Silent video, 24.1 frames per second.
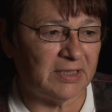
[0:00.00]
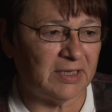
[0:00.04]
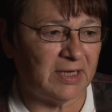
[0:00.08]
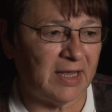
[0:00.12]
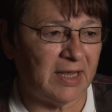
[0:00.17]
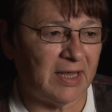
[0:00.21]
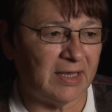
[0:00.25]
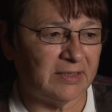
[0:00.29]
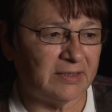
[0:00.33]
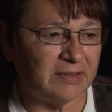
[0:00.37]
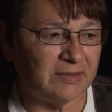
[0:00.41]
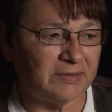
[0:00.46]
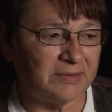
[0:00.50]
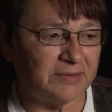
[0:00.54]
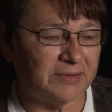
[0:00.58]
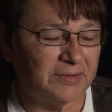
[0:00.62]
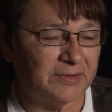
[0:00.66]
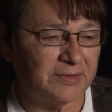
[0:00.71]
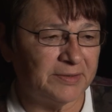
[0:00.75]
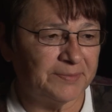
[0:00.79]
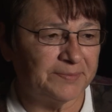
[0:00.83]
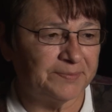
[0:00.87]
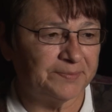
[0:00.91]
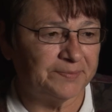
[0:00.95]
till I had to
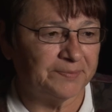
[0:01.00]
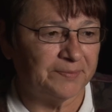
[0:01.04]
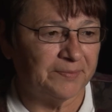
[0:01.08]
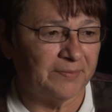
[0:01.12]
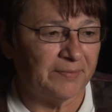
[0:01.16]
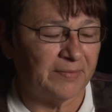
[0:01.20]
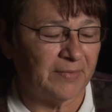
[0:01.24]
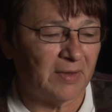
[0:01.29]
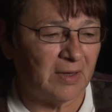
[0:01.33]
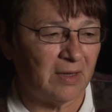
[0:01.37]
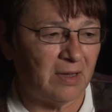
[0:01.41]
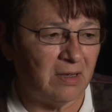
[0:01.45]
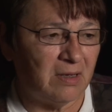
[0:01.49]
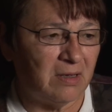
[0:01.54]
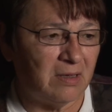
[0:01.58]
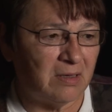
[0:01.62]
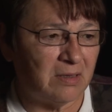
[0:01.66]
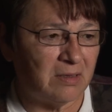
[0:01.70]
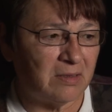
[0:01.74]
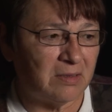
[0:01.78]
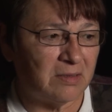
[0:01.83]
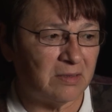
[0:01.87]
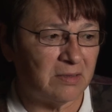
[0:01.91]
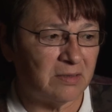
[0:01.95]

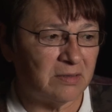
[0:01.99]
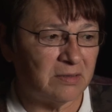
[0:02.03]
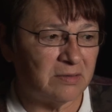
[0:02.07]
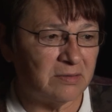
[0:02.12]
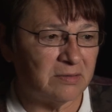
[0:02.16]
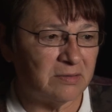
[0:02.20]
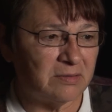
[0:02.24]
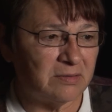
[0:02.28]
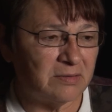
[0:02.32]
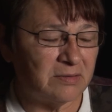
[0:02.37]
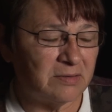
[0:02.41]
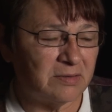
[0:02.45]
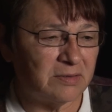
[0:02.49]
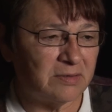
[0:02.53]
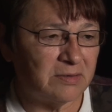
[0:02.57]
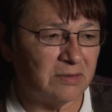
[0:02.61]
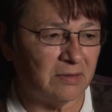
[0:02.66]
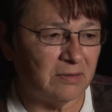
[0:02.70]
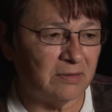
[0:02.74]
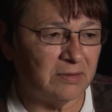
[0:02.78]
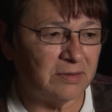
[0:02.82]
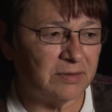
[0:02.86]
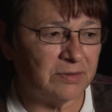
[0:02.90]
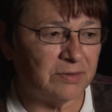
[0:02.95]
uh,
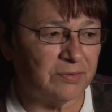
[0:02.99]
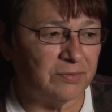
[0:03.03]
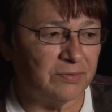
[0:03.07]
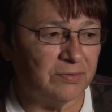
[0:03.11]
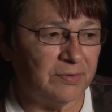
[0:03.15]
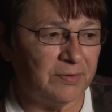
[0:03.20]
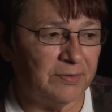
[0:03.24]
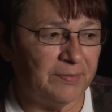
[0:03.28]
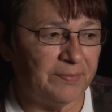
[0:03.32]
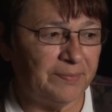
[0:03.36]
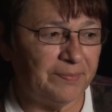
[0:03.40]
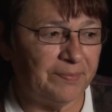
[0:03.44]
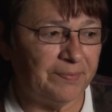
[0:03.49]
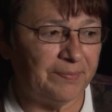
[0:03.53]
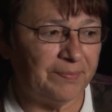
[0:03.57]
start school.